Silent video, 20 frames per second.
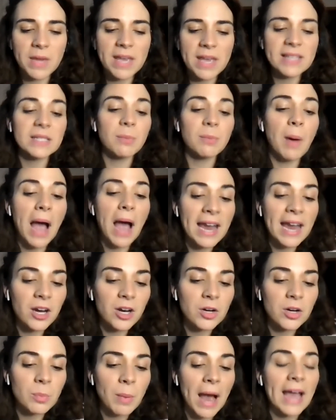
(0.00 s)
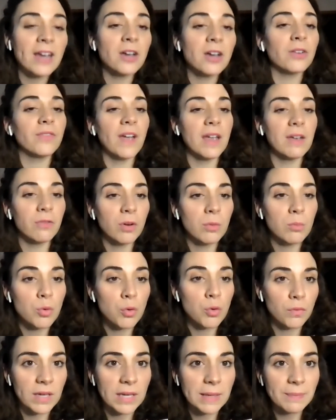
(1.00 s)
inspired by your favorite
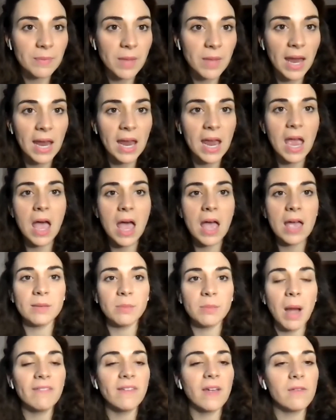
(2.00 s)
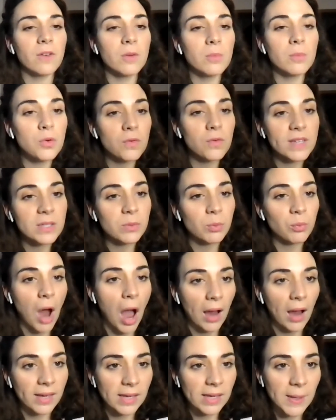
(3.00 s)
movie. And my favorite movie is
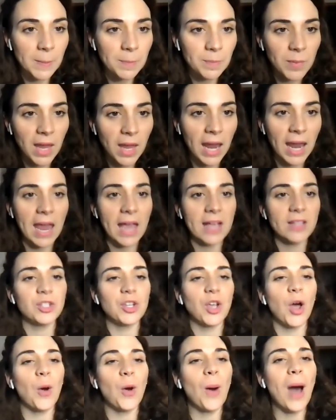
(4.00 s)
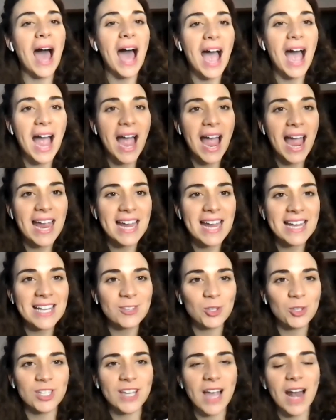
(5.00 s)
Rocky. And so I
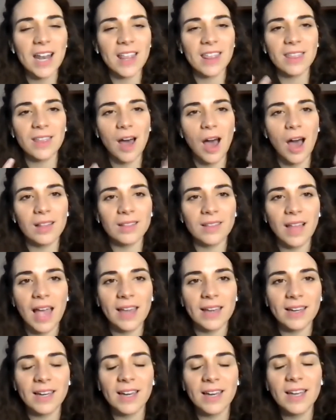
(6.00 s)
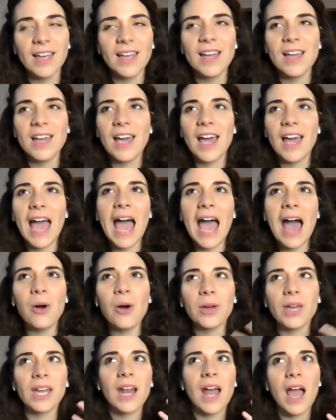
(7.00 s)
just kind of thought like, how
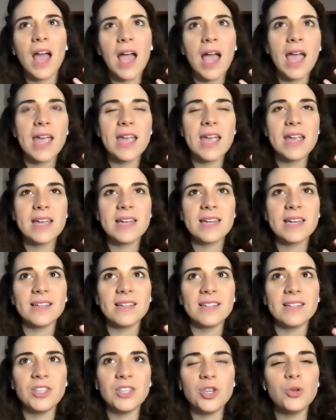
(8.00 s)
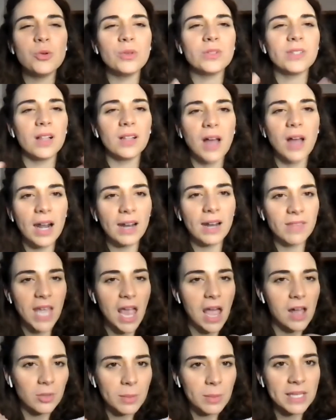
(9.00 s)
can I use a lot of the
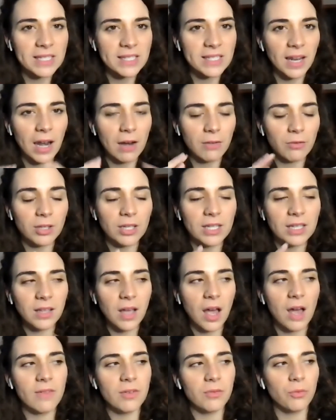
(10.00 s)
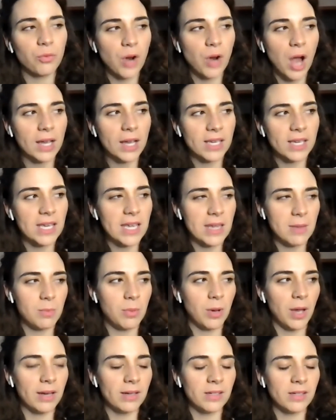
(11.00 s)
elements that I really love in Rocky,
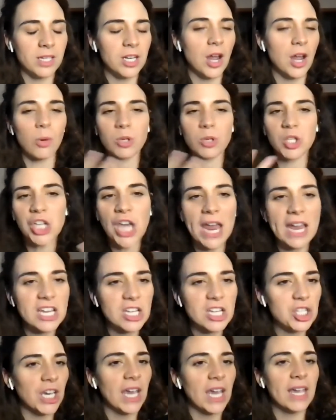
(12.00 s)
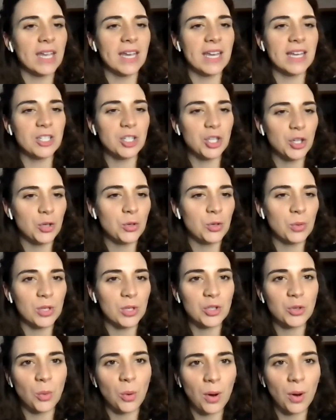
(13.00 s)
but, change it into a
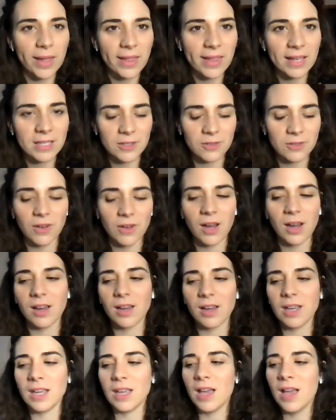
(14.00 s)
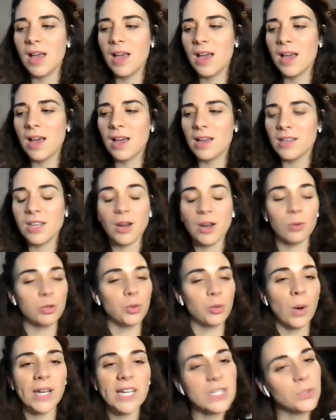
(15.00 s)
story that's very,
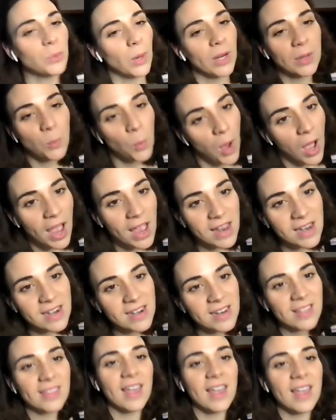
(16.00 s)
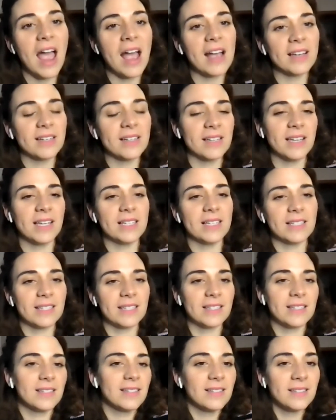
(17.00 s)
2021, that is
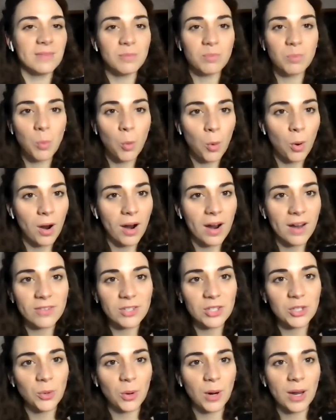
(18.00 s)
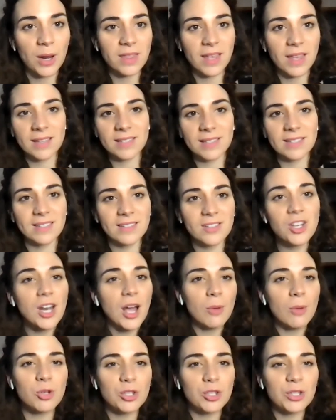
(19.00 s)
more of a story that,
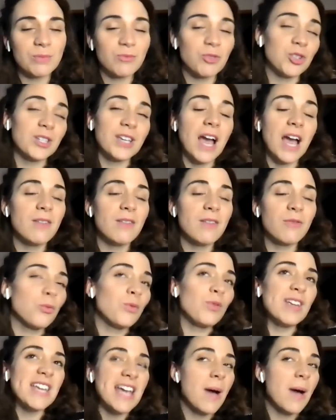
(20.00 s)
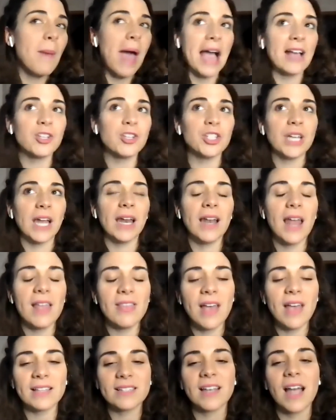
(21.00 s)
just kind of reimagine it.
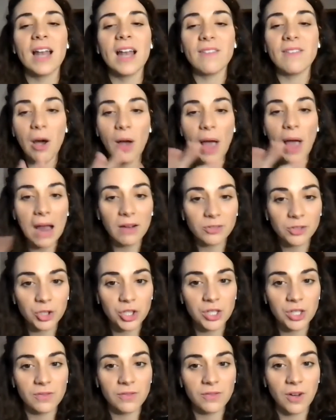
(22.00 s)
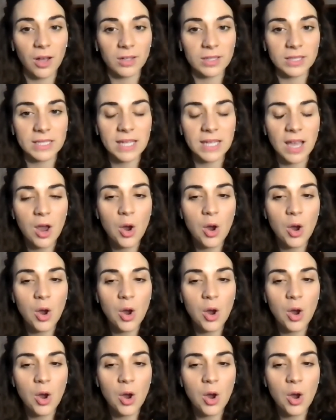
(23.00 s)
And that's kind of how After She Falls